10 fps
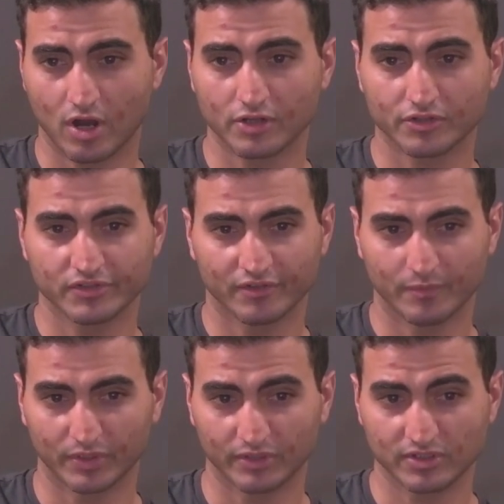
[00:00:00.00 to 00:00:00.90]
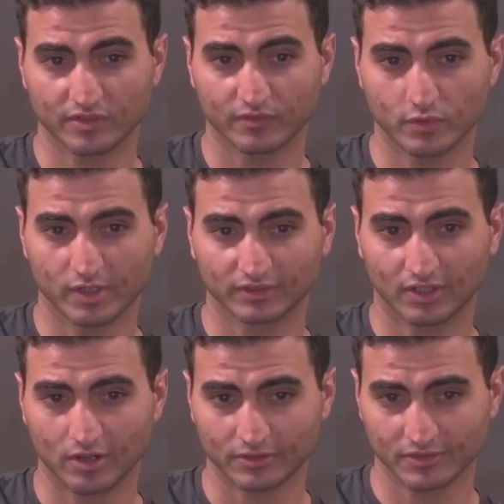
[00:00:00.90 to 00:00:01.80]
hundreds of billions of US
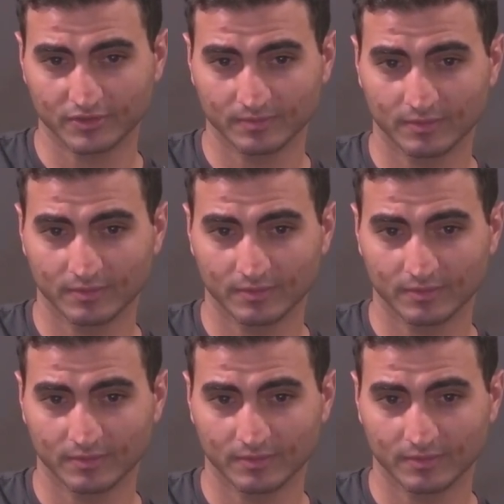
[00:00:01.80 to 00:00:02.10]
dollars